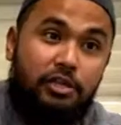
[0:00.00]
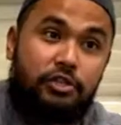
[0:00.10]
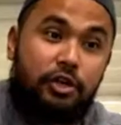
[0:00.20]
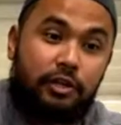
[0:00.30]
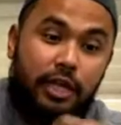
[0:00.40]

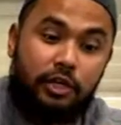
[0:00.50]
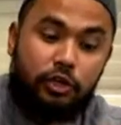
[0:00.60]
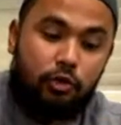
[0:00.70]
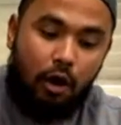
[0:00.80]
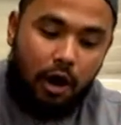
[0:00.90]
sure that
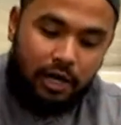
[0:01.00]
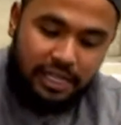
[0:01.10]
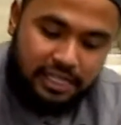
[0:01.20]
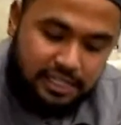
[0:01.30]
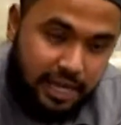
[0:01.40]
you are
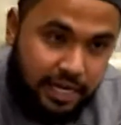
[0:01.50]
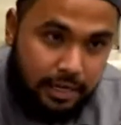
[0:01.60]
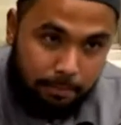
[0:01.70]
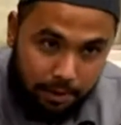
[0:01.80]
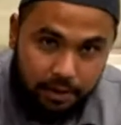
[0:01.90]
inside
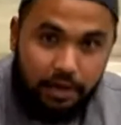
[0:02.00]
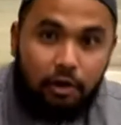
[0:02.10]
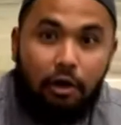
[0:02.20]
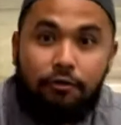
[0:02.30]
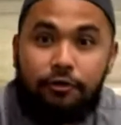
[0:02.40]
the burden
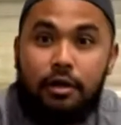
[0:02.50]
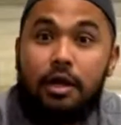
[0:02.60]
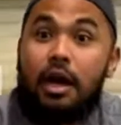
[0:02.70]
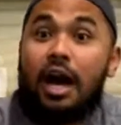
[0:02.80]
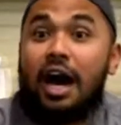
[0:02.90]
of
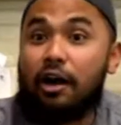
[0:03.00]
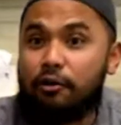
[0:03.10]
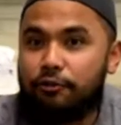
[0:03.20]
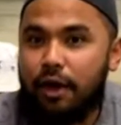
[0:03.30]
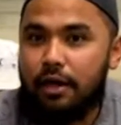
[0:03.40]

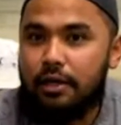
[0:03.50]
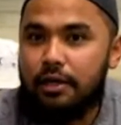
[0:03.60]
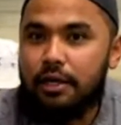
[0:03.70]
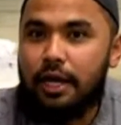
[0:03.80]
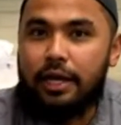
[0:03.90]
Arafah.
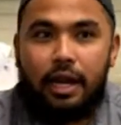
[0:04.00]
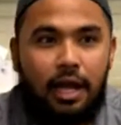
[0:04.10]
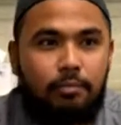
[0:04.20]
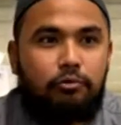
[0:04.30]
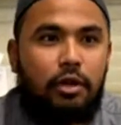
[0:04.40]
And
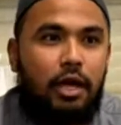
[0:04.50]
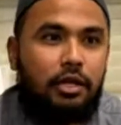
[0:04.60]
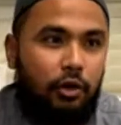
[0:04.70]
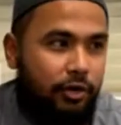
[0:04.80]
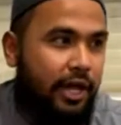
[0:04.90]
alhamdulillah,
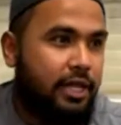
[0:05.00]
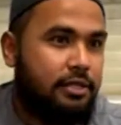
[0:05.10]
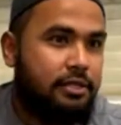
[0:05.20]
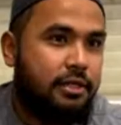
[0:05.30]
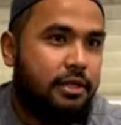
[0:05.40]

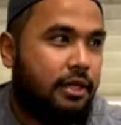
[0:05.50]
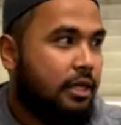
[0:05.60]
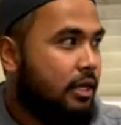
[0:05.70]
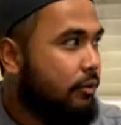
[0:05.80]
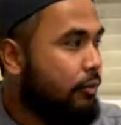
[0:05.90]
nowadays,
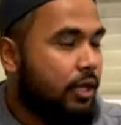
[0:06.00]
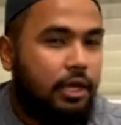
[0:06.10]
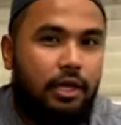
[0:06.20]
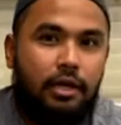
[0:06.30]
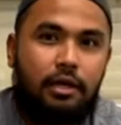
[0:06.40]

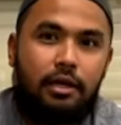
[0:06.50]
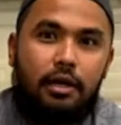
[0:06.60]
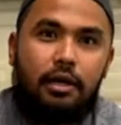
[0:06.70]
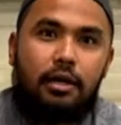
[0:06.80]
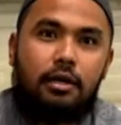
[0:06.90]
we
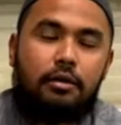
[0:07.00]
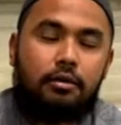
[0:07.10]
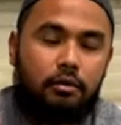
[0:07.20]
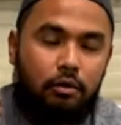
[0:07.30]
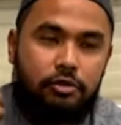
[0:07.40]

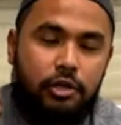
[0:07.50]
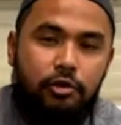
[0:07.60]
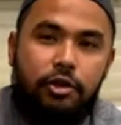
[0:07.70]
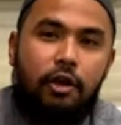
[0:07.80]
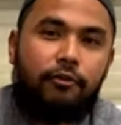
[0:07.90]
or
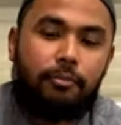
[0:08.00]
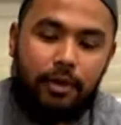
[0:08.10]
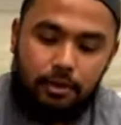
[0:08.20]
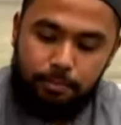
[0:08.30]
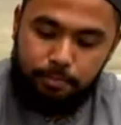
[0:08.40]
Saudi
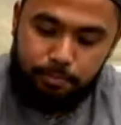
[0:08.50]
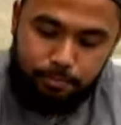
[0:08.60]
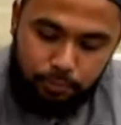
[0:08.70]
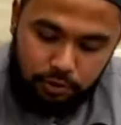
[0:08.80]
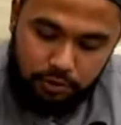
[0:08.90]
government
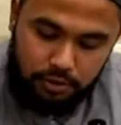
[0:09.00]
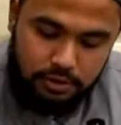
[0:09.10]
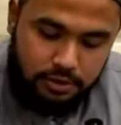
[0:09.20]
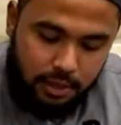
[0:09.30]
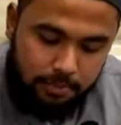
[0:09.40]
put
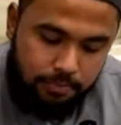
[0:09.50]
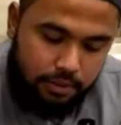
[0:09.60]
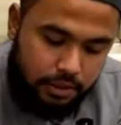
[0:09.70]
some